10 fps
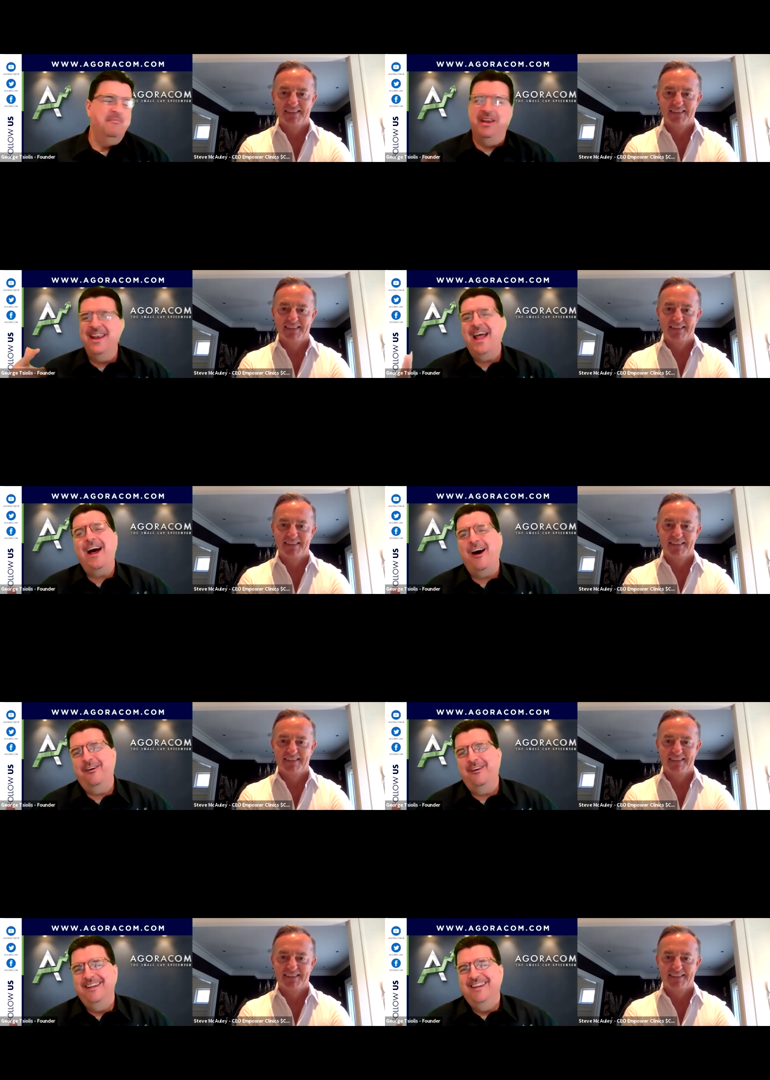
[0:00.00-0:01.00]
Speaker 1: But
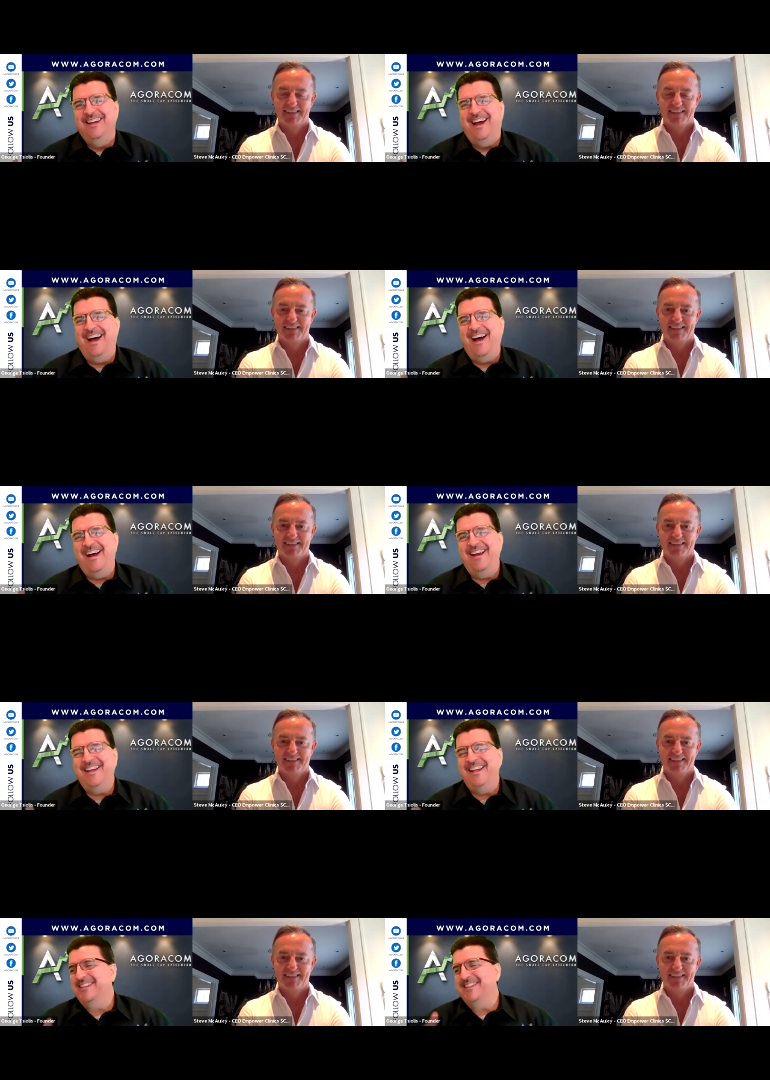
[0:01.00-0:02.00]
now uh,
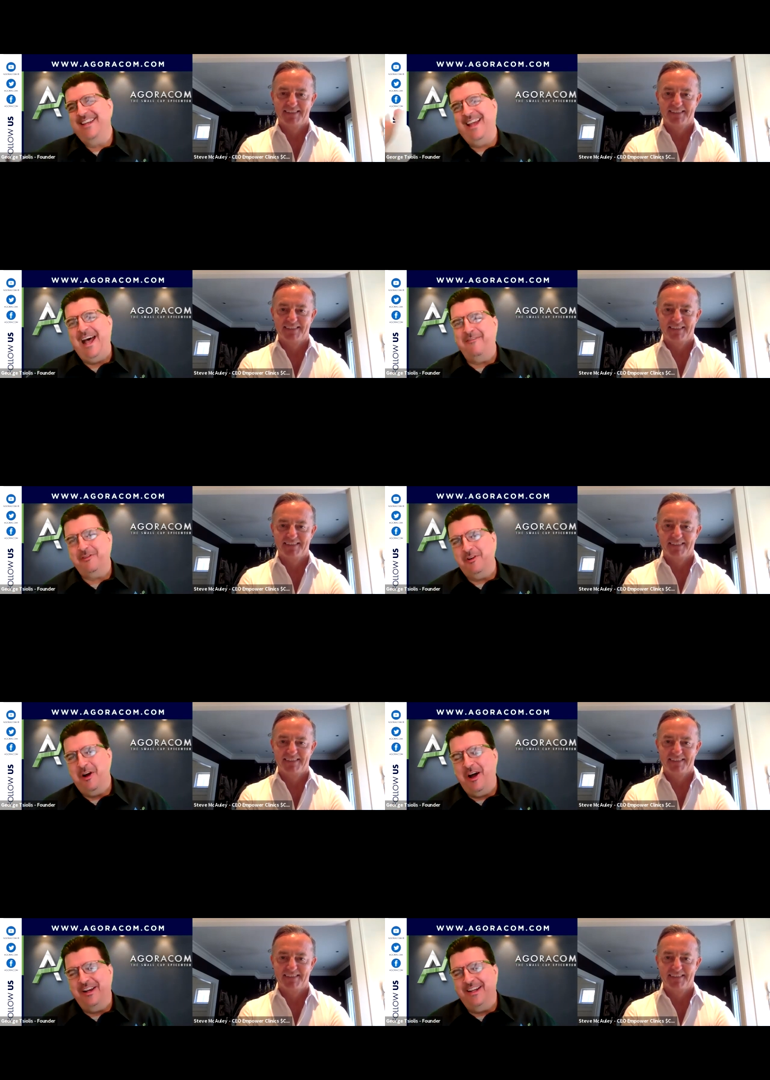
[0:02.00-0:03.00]
it's after
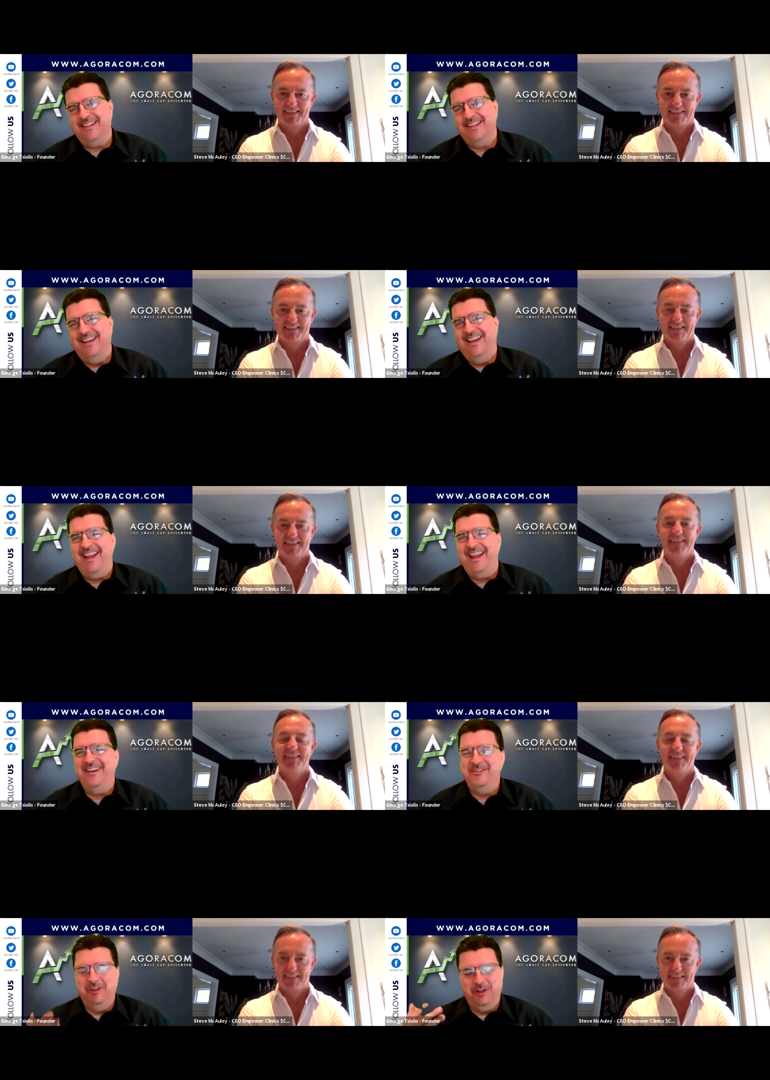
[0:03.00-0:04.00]
audit.
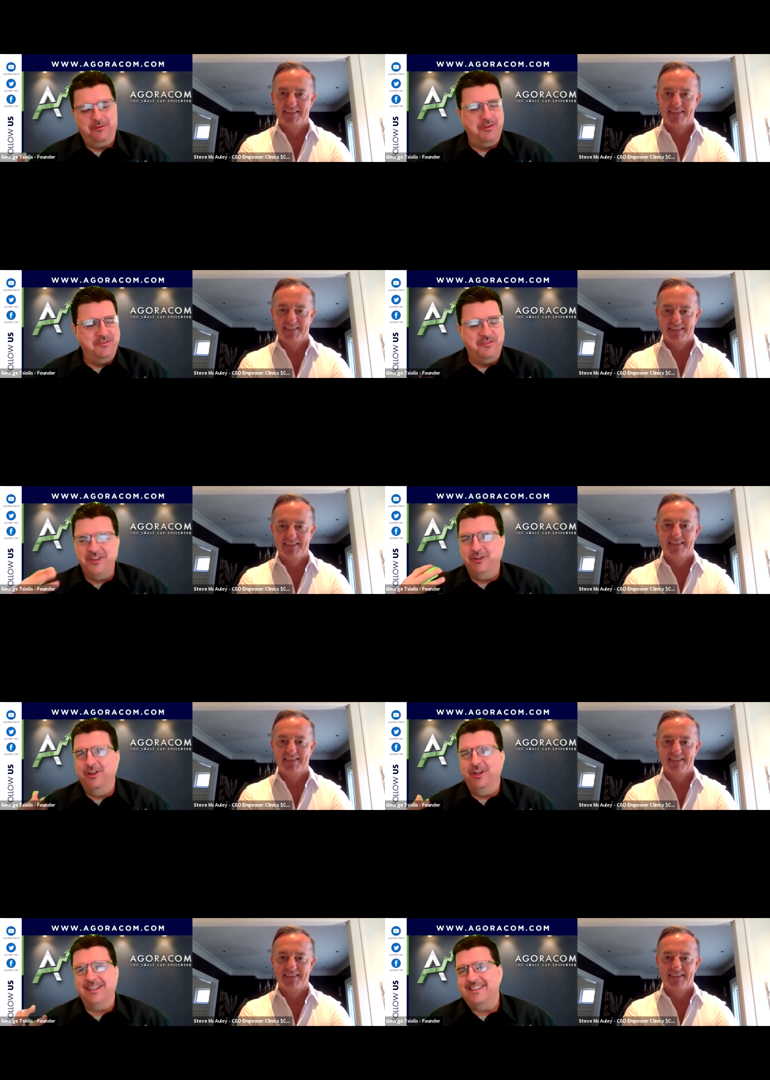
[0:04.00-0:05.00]
And you look, you
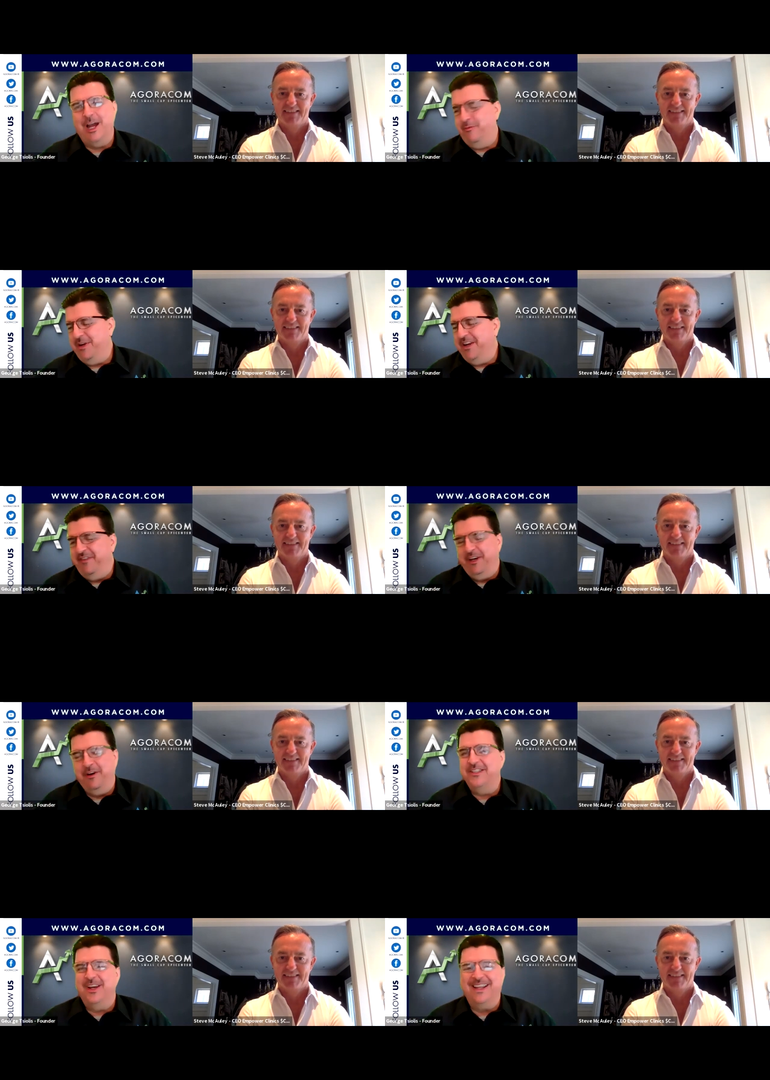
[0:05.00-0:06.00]
look and sound
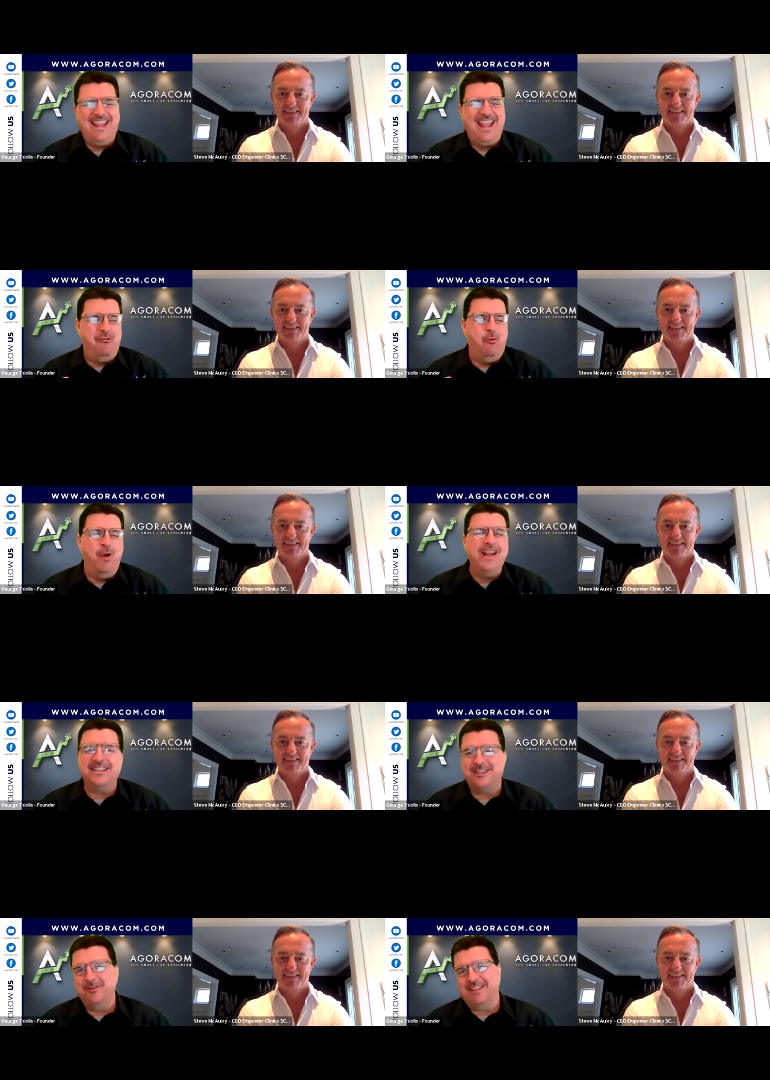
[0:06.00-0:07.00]
reinvigorated. So I can't wait
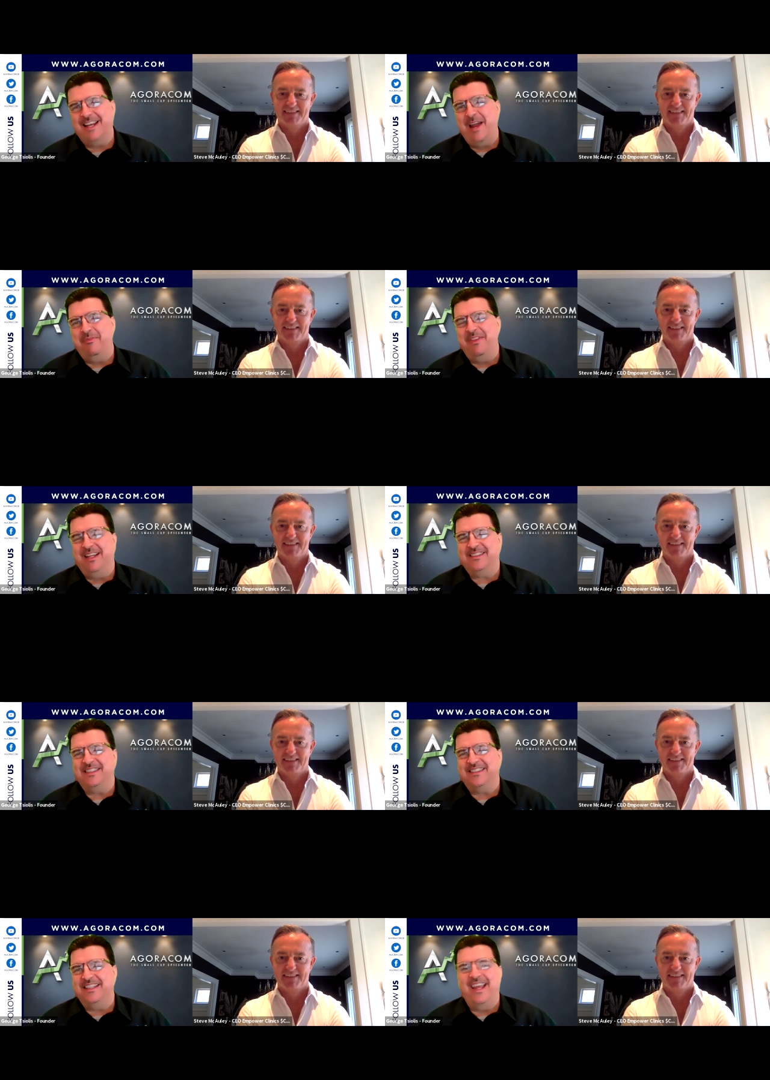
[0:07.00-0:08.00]
to see what's going to happen in the next
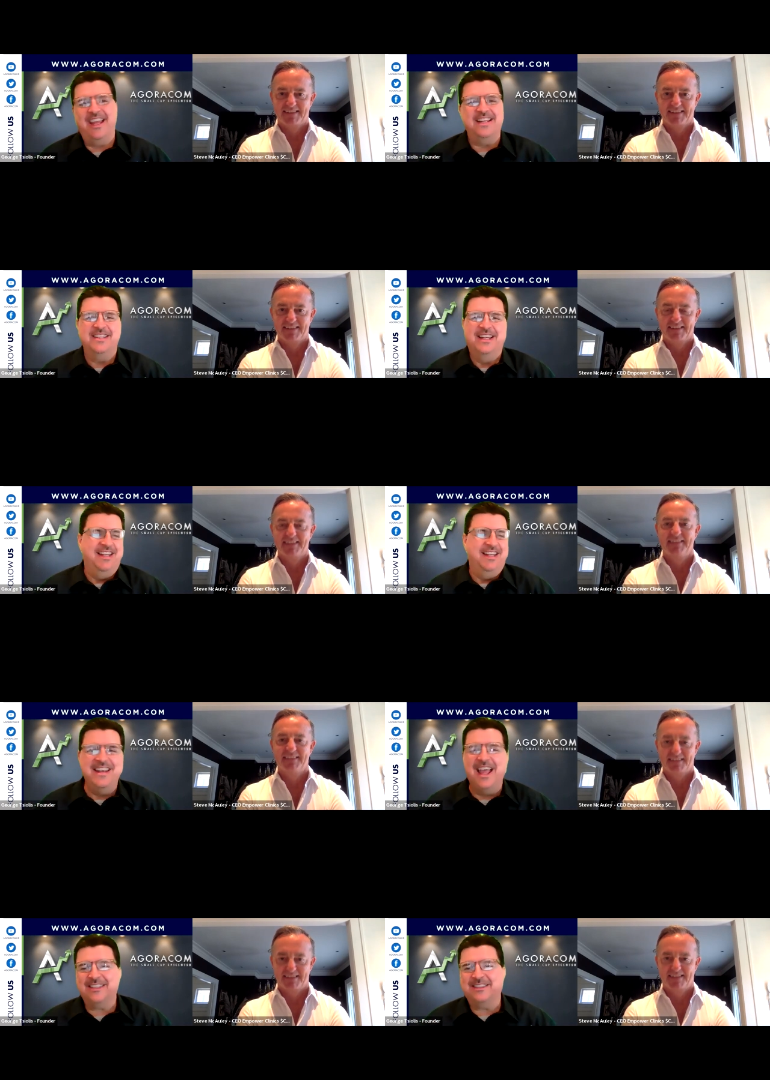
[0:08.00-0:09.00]
sixty days.
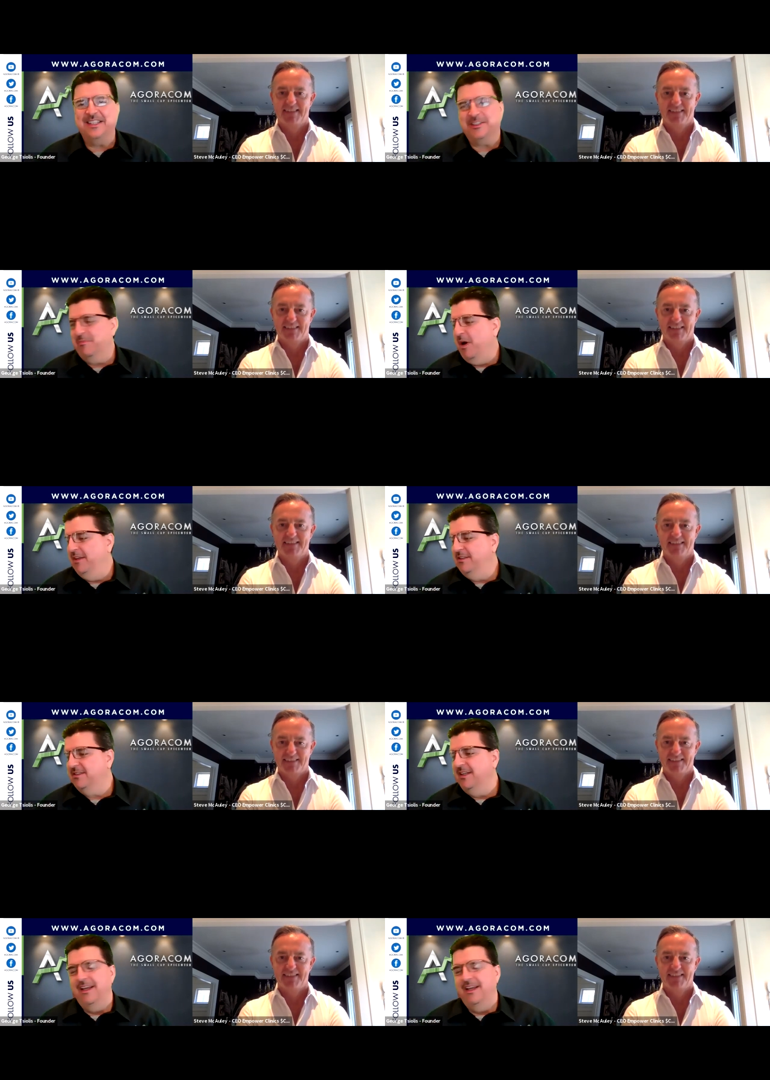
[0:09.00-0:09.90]
next six months